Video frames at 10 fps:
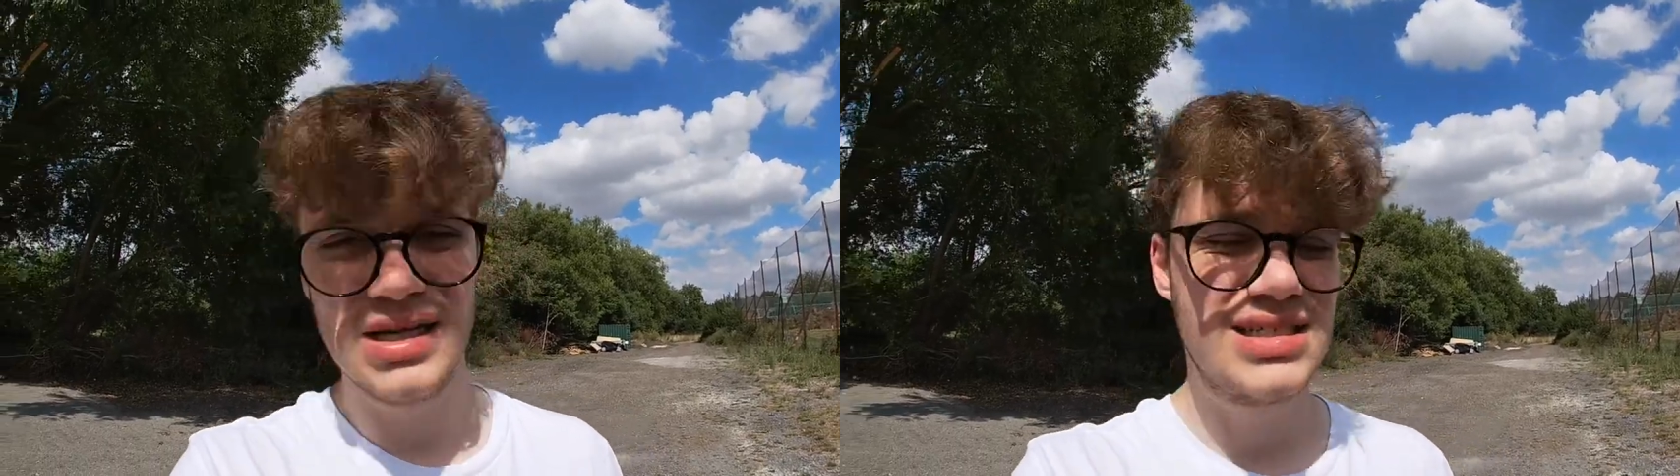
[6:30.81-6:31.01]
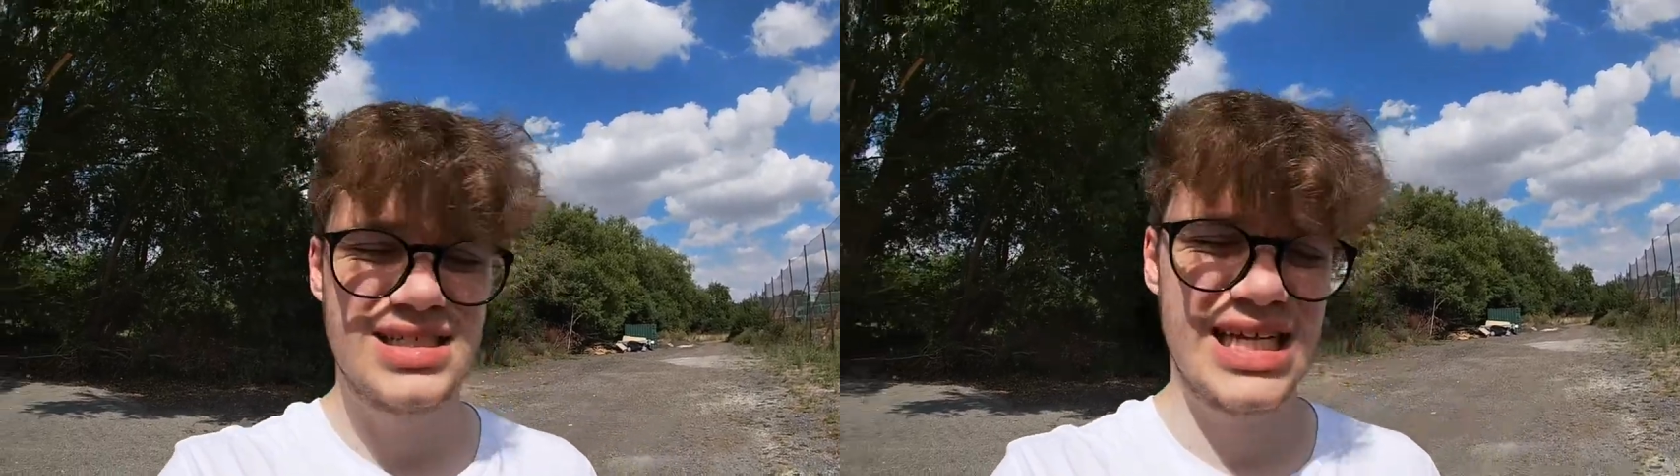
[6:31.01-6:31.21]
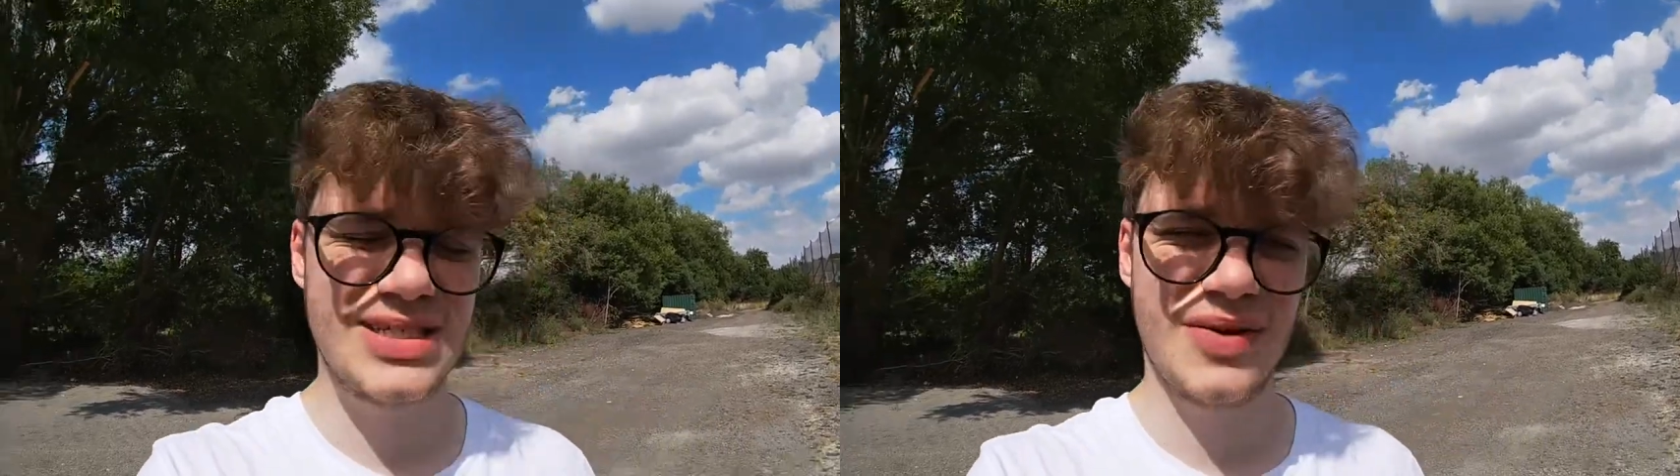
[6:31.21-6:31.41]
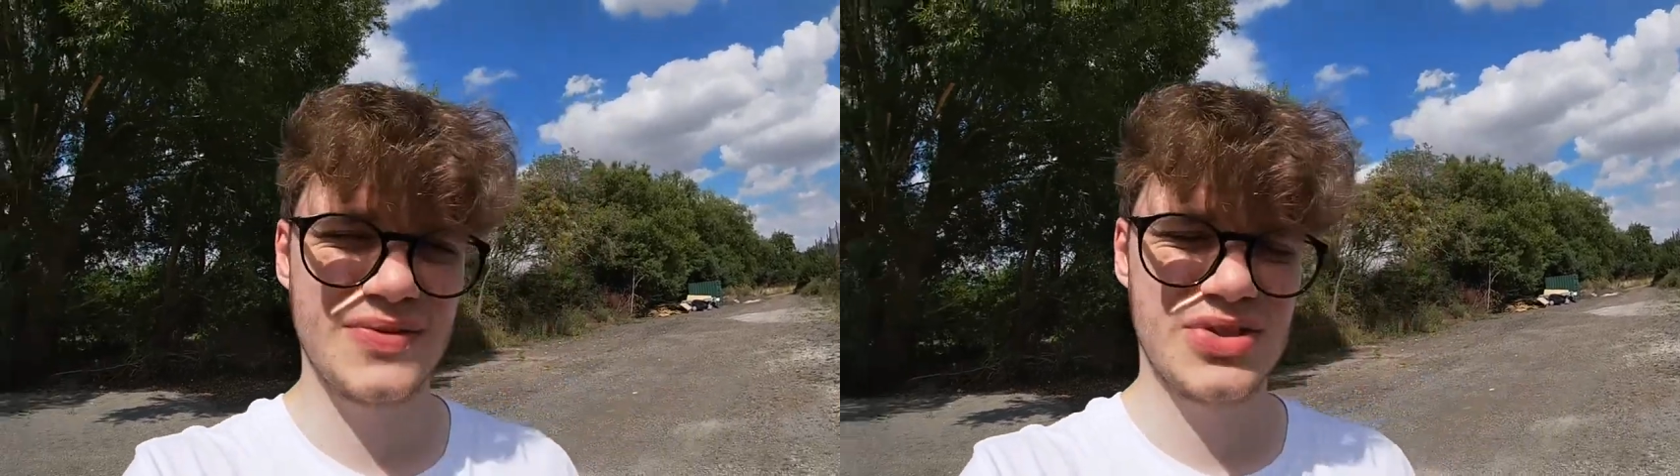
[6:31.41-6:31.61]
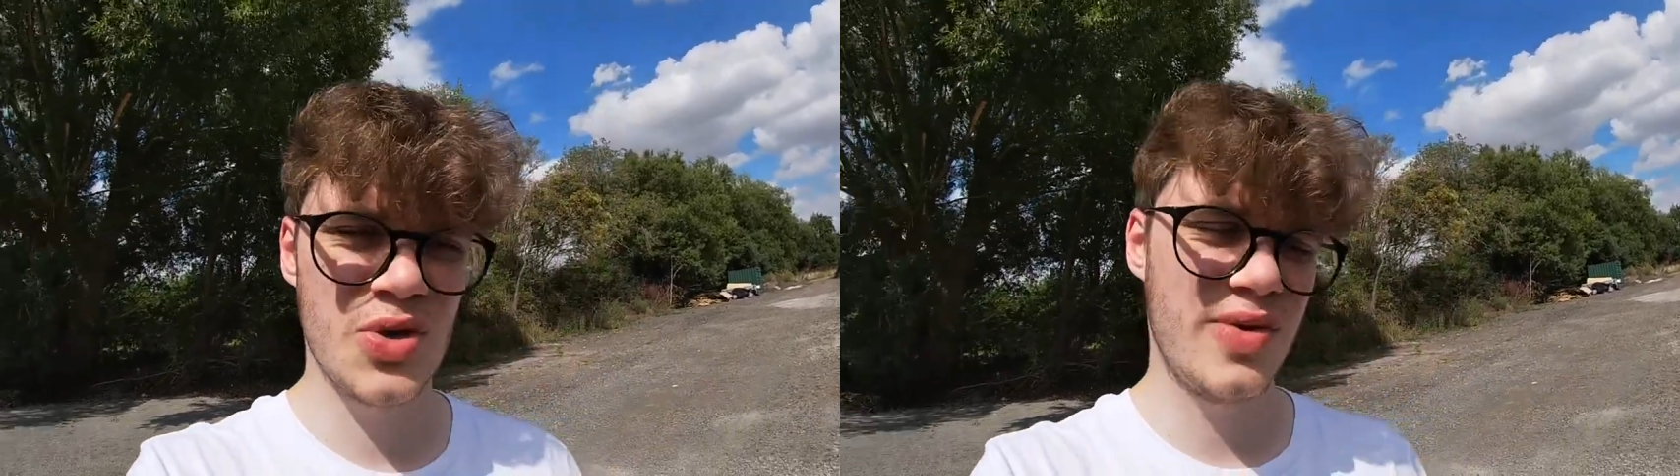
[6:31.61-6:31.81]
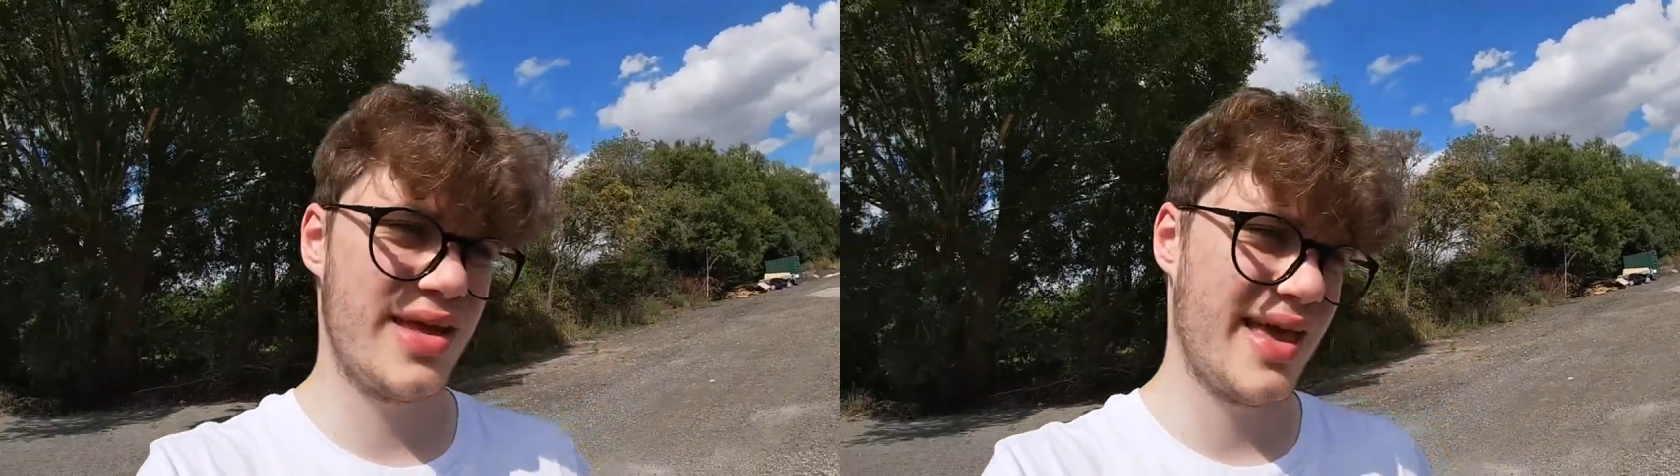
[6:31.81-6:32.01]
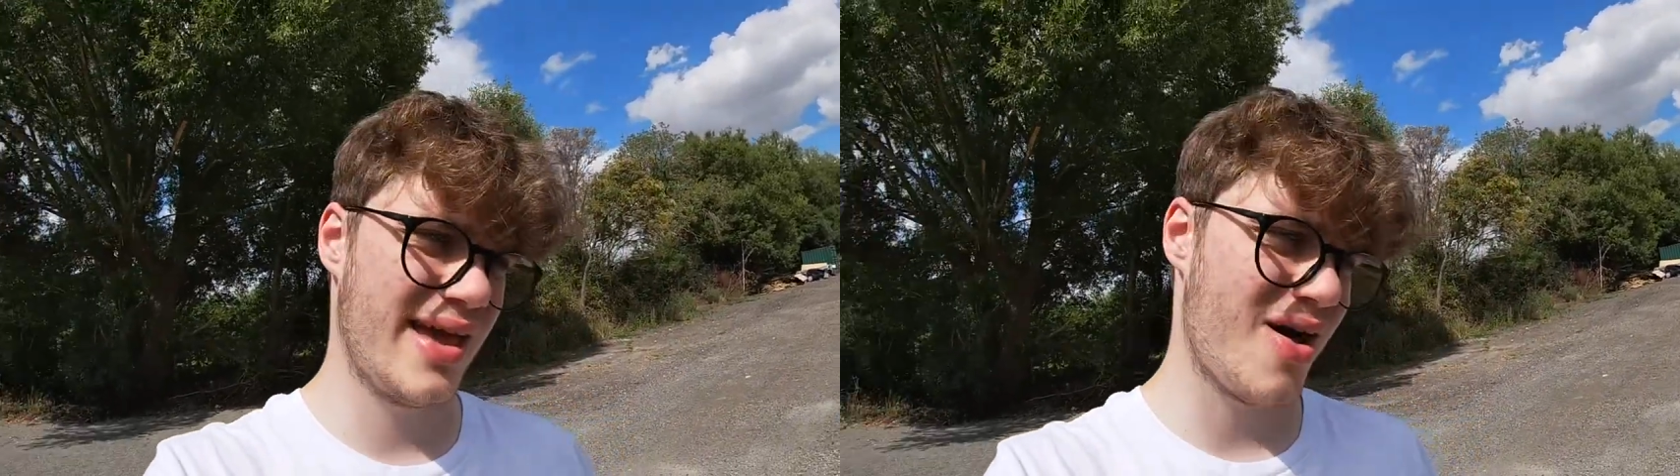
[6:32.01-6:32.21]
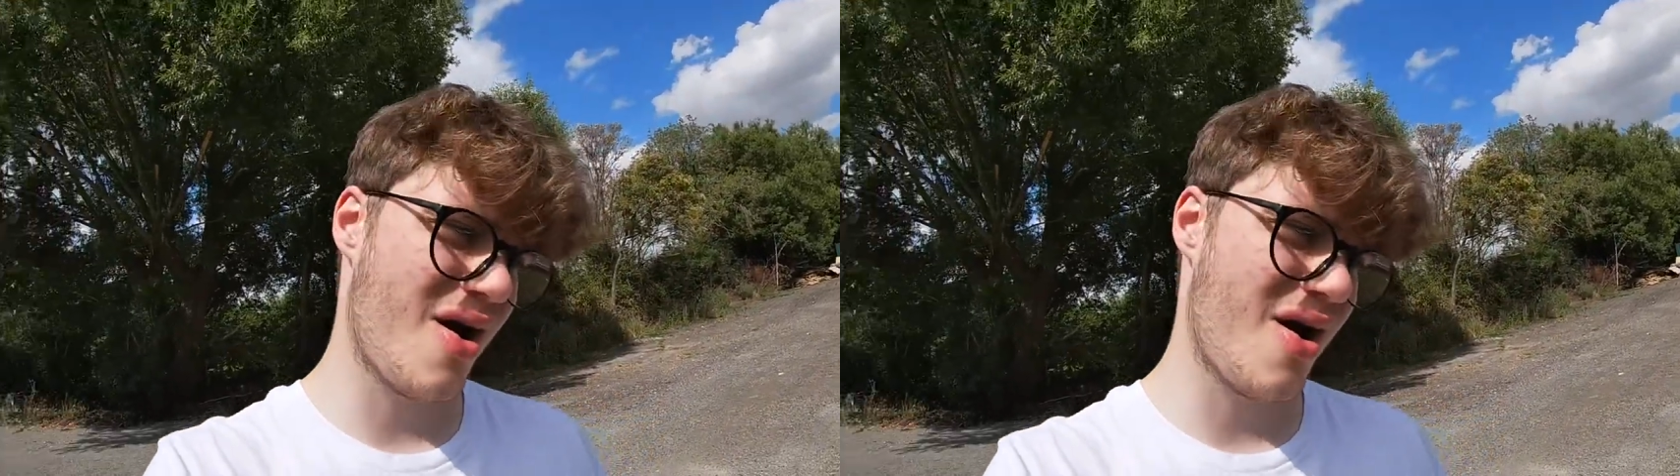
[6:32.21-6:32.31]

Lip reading: 6 months to a year.